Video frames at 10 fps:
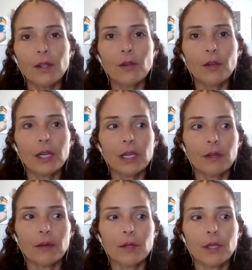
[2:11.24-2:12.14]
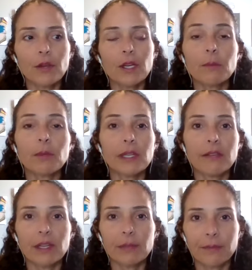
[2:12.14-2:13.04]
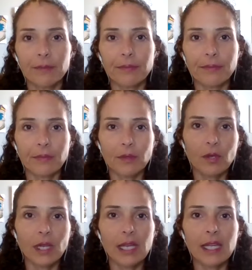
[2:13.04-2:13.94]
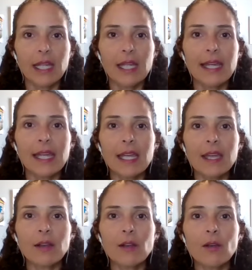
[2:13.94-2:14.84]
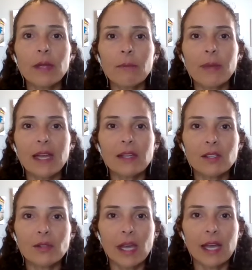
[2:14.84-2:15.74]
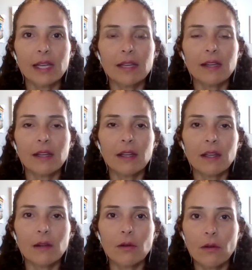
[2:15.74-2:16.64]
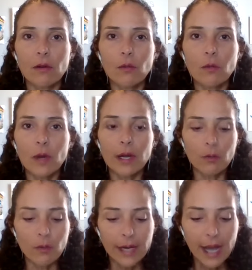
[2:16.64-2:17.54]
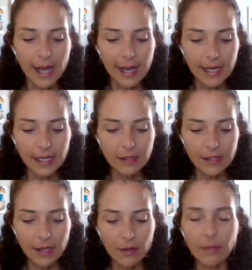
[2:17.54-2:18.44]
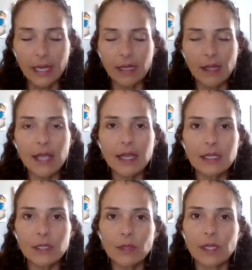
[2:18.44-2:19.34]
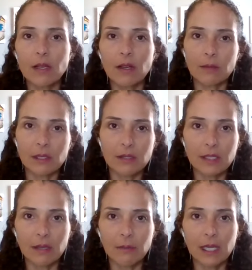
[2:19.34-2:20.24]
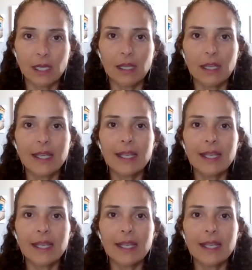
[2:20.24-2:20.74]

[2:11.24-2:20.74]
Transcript: you're gonna believe it, okay? And going back to that, what I tell my clients when they come to see me